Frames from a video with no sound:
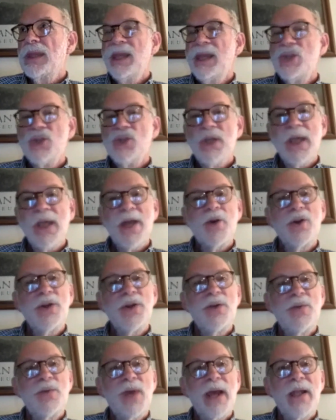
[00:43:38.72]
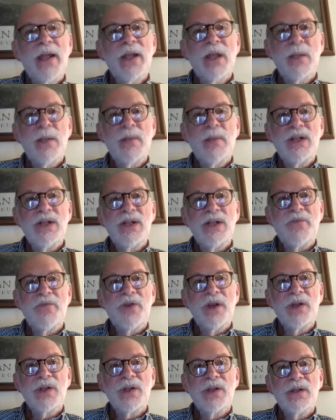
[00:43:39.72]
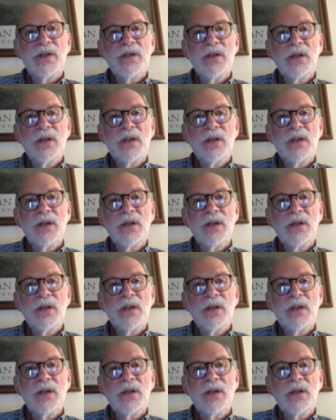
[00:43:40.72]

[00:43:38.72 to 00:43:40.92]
each letter you write can be different.